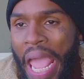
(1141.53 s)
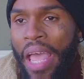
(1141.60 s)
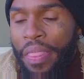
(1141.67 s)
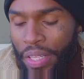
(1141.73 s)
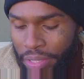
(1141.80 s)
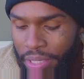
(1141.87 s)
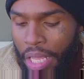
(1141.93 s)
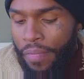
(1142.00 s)
at
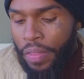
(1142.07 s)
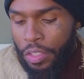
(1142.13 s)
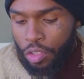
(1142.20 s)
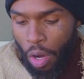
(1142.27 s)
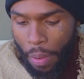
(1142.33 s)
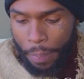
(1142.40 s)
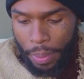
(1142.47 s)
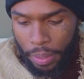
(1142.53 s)
the seventh
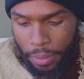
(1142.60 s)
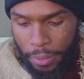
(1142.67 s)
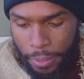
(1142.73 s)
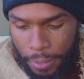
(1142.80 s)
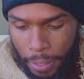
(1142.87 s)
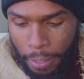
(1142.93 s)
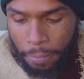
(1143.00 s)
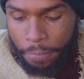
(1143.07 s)
trumpet.
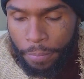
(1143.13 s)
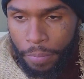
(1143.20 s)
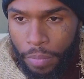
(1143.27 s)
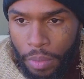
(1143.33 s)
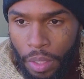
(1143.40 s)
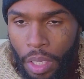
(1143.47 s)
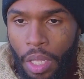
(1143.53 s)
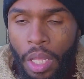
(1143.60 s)
Ready?
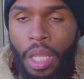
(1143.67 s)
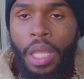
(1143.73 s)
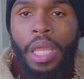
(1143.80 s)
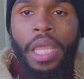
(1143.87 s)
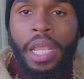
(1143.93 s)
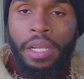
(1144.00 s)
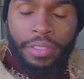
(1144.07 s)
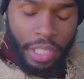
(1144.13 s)

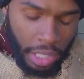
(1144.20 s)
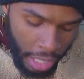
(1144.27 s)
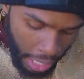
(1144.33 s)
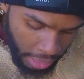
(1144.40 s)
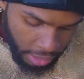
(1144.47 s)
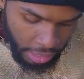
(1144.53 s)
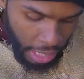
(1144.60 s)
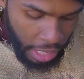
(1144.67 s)
Here's the
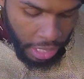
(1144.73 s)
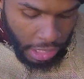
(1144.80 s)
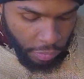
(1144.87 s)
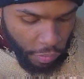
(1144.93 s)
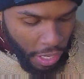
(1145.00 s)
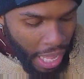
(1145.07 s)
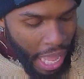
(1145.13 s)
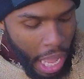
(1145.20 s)
next thing that's
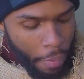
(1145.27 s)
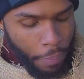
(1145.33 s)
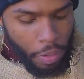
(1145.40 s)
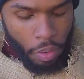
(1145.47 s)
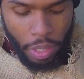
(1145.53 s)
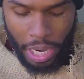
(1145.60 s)
finna happen on